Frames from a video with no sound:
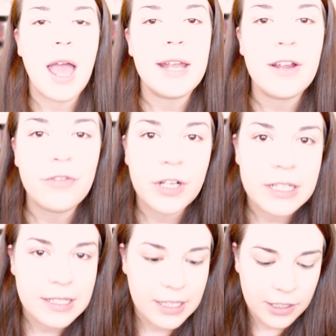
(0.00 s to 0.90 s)
And now for
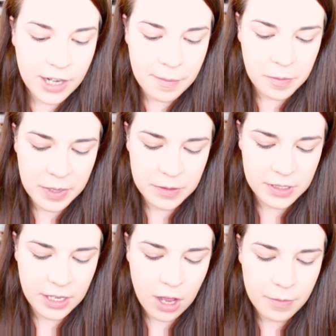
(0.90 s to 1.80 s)
concealer, I'm going to be
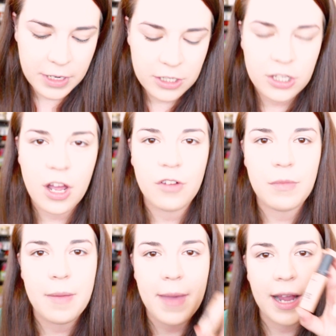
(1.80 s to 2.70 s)
using a combination of
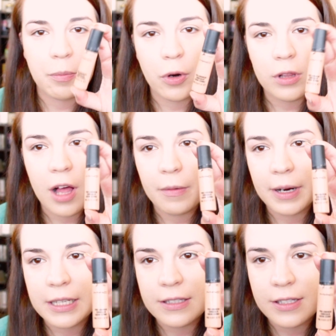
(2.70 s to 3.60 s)
my MAC
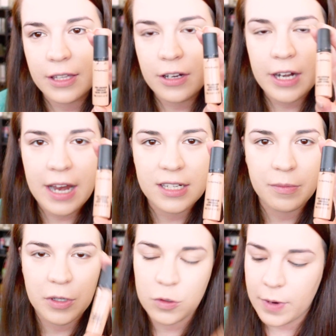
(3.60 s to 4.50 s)
Prolongwear concealer in
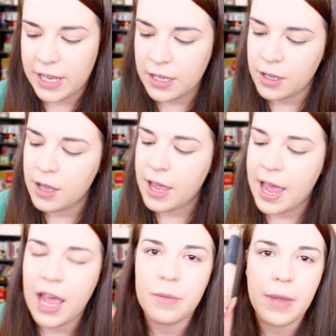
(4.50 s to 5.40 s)
W20
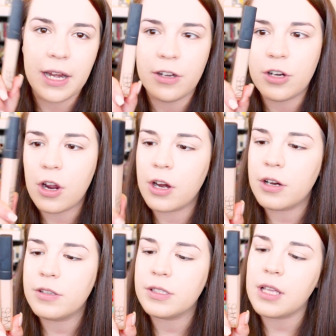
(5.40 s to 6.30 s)
and my
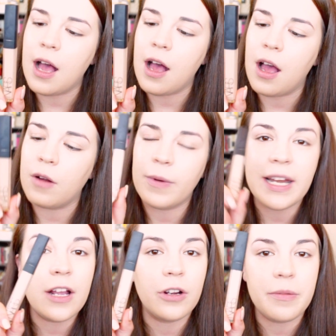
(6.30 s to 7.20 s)
NARS
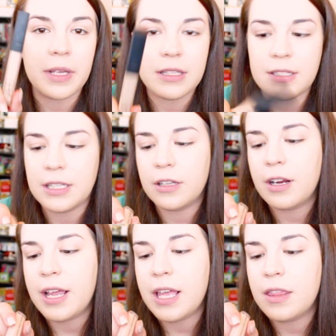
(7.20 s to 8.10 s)
Radiant Creamy
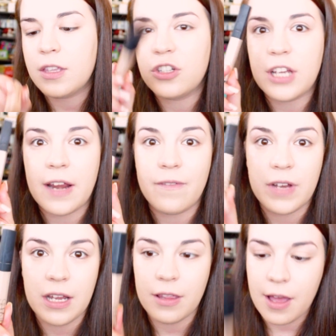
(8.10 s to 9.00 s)
Concealer in the shade
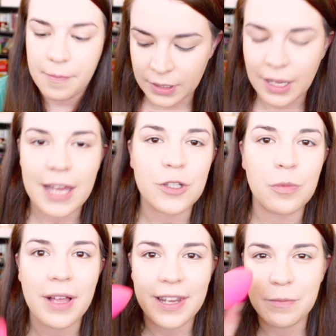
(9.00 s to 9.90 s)
Vanilla. And to
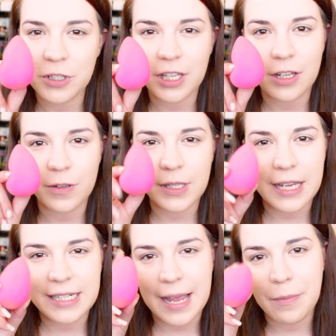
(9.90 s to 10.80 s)
apply that, I'm just going to use
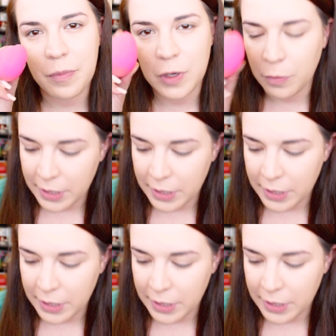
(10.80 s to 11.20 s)
a damp beauty